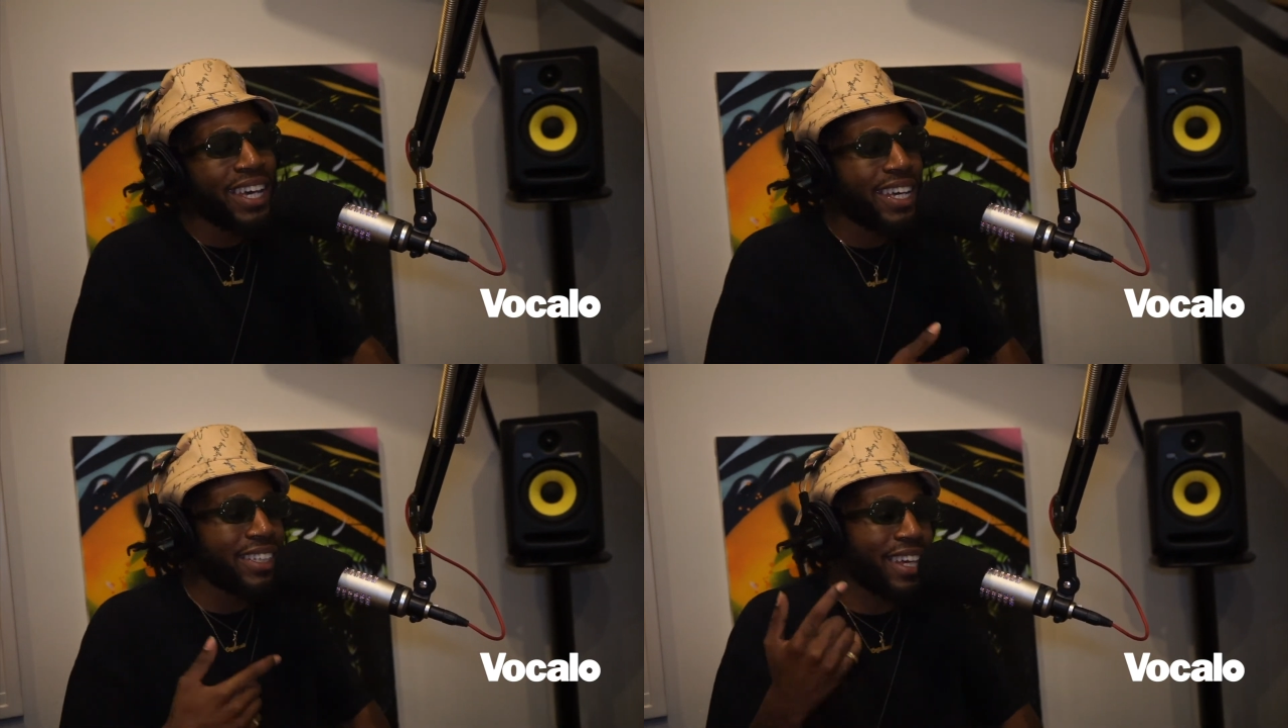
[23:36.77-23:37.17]

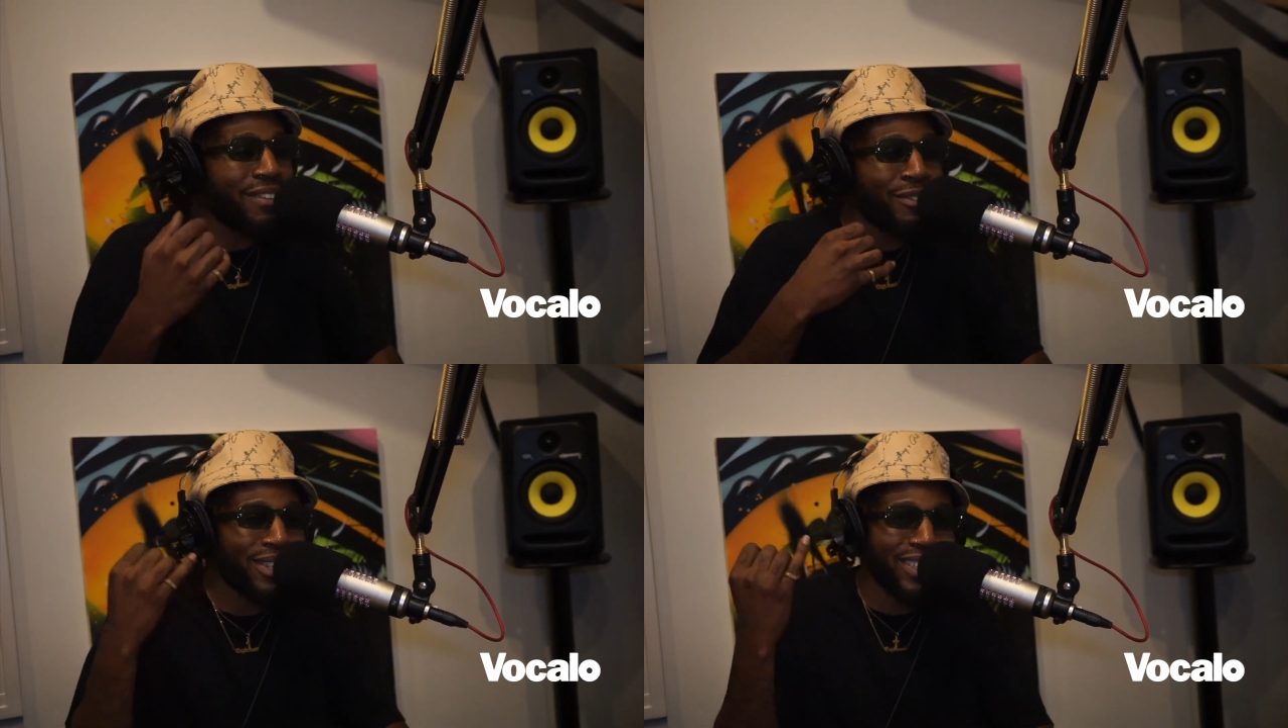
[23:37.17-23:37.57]
It's Heavy
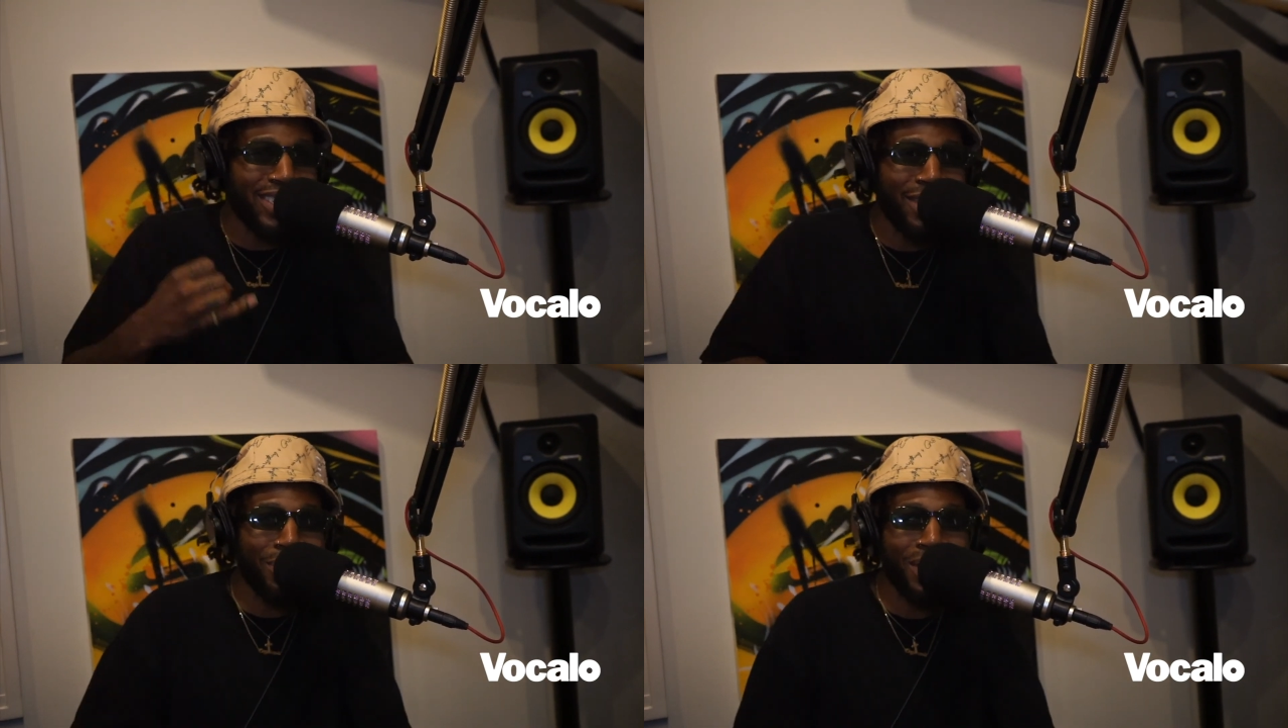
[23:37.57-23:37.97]
with the
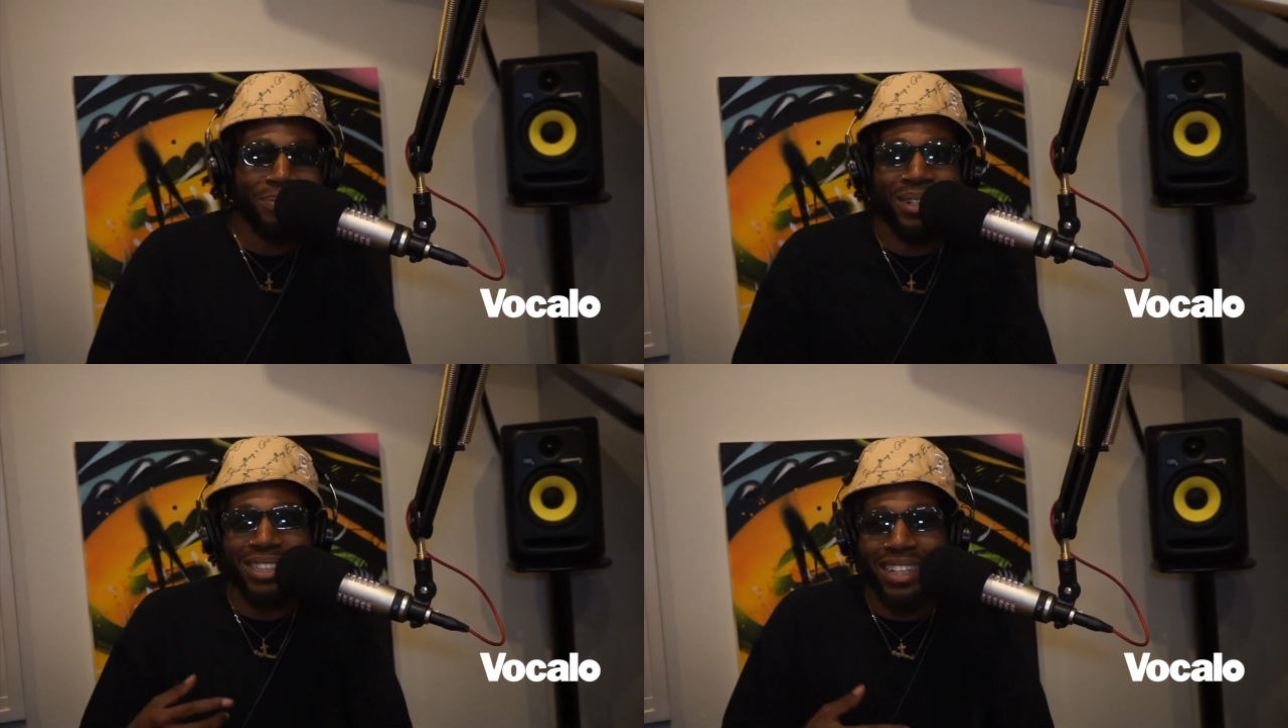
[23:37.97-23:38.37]
Z, man.
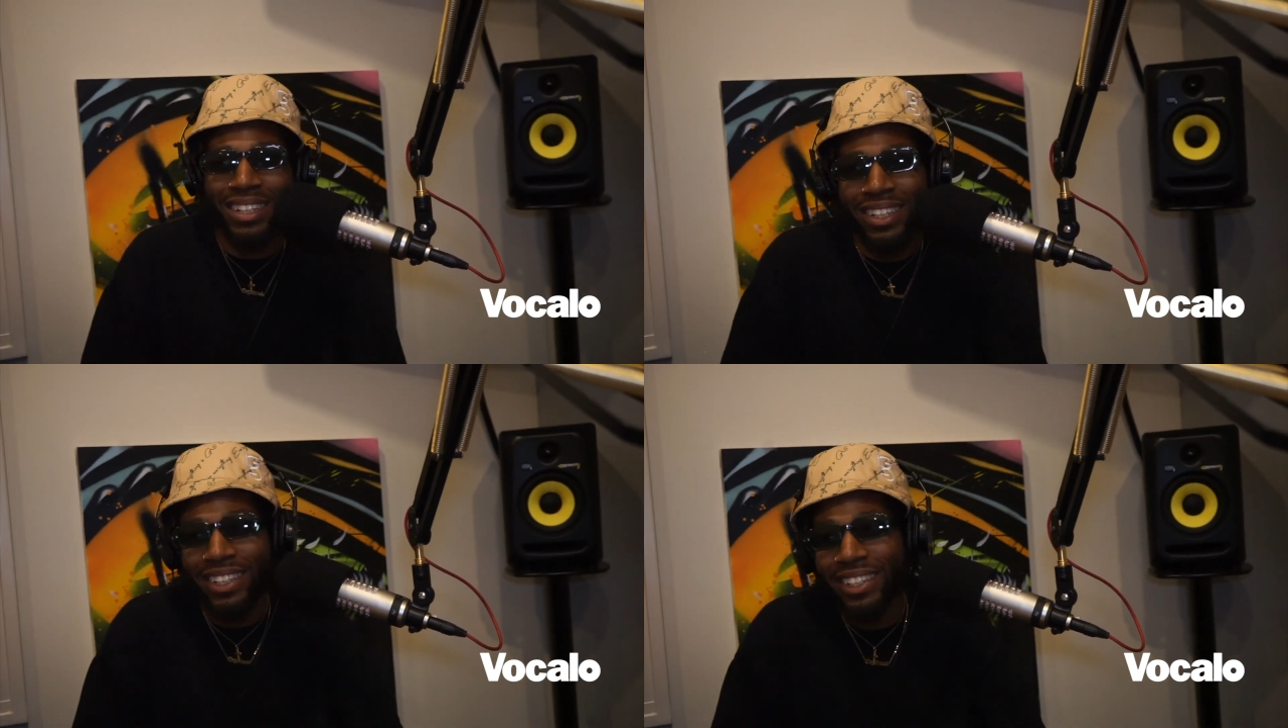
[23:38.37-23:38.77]
Much love.